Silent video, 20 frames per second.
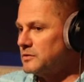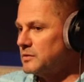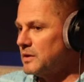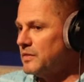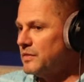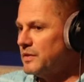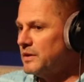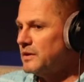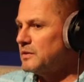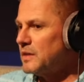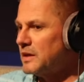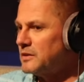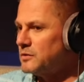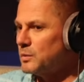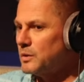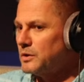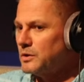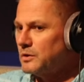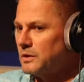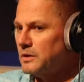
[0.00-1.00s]
So I think that's
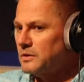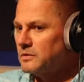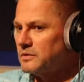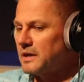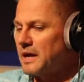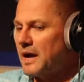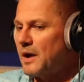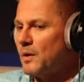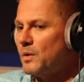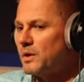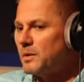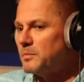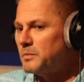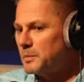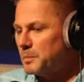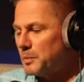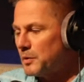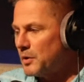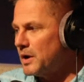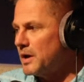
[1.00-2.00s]
what you'll hear is like, I want him to
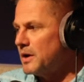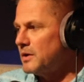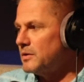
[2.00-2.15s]
pray